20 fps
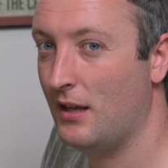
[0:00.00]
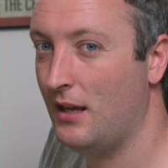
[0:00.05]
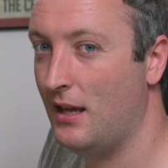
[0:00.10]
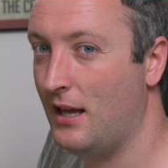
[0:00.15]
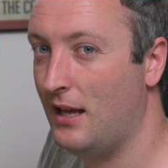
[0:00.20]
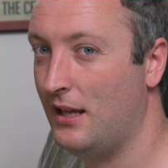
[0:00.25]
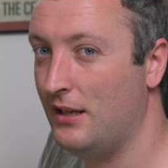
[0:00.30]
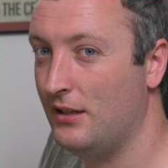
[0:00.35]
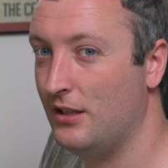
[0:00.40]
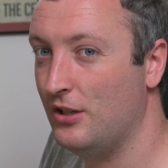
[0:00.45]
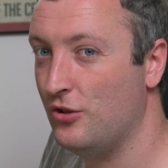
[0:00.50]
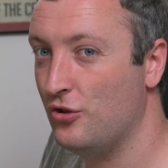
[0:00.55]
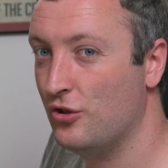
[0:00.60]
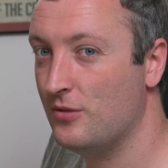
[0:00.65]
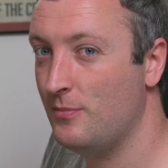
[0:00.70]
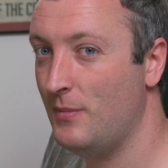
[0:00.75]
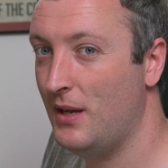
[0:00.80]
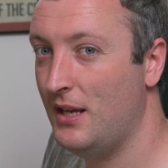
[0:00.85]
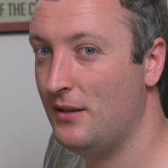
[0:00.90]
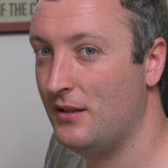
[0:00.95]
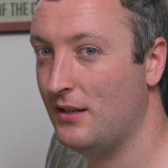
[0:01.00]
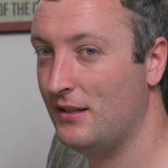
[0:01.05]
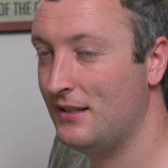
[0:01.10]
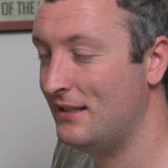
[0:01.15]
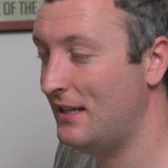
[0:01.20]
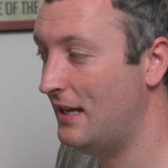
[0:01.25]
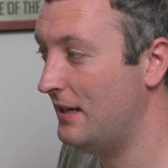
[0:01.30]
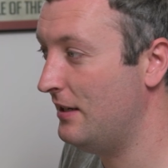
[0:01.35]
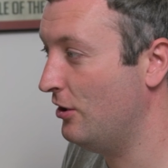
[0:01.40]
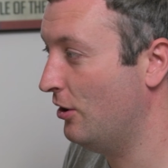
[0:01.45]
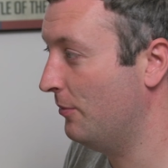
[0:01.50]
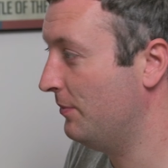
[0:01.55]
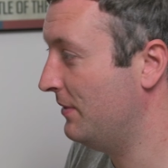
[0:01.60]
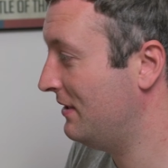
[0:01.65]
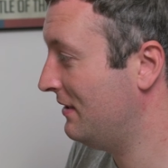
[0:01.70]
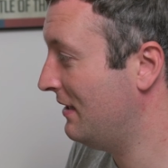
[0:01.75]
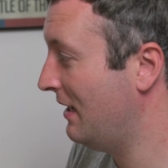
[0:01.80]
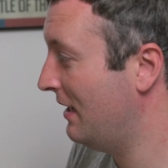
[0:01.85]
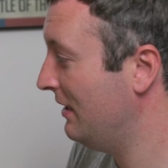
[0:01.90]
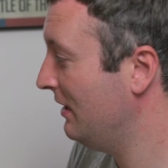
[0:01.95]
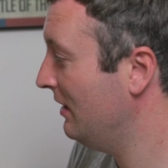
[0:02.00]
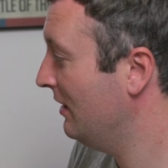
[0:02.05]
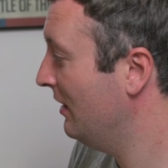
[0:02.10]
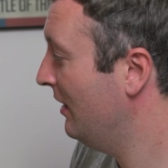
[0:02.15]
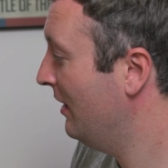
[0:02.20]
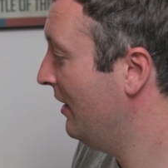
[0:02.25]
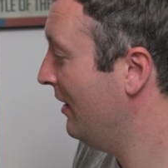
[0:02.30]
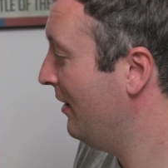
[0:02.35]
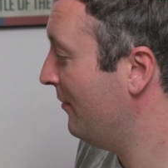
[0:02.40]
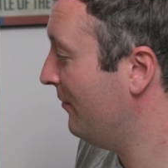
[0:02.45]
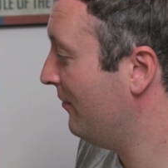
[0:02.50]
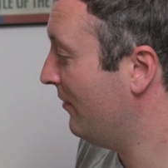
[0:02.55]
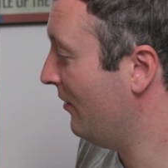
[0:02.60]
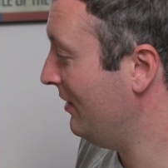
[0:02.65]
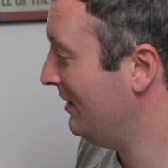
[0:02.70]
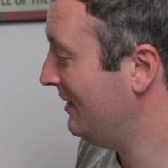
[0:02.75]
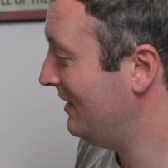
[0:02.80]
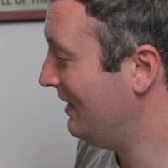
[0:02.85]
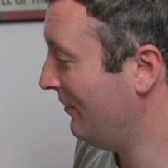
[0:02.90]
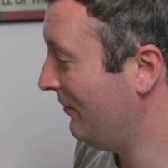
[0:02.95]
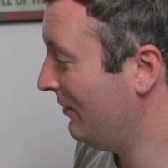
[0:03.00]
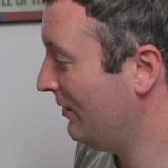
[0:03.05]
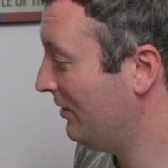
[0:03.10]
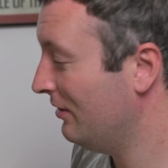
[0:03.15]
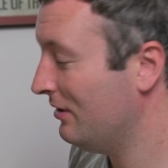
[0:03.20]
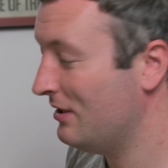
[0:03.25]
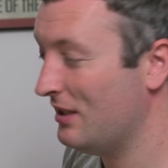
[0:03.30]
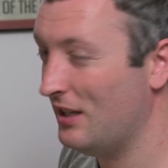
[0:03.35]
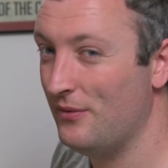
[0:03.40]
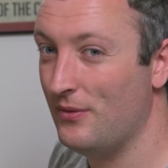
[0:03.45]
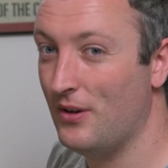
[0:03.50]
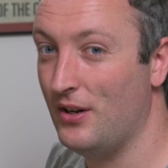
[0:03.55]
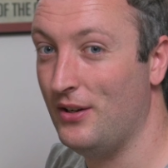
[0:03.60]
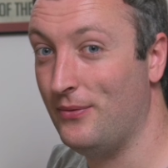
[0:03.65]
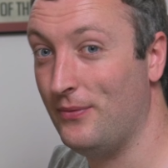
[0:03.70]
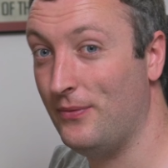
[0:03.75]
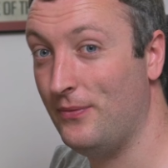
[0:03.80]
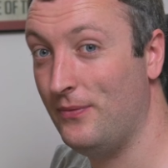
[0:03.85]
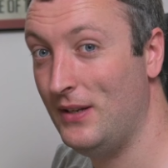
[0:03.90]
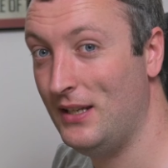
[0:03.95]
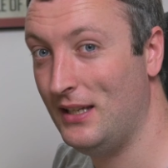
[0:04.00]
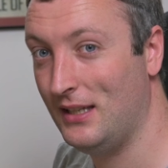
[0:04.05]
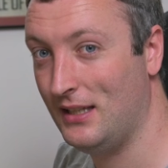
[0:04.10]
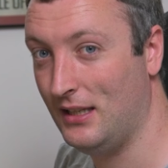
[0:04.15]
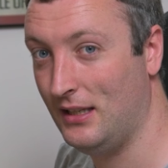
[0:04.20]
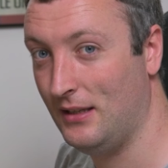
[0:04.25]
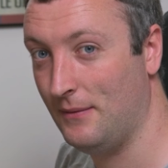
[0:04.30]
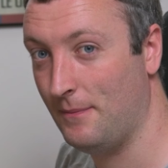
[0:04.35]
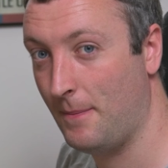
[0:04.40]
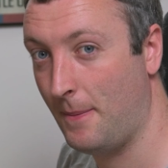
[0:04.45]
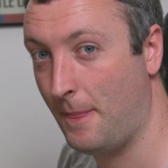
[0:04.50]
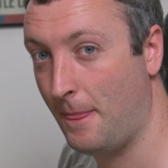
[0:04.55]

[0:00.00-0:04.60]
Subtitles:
And it just made setting up the scanning very difficult and very finicky.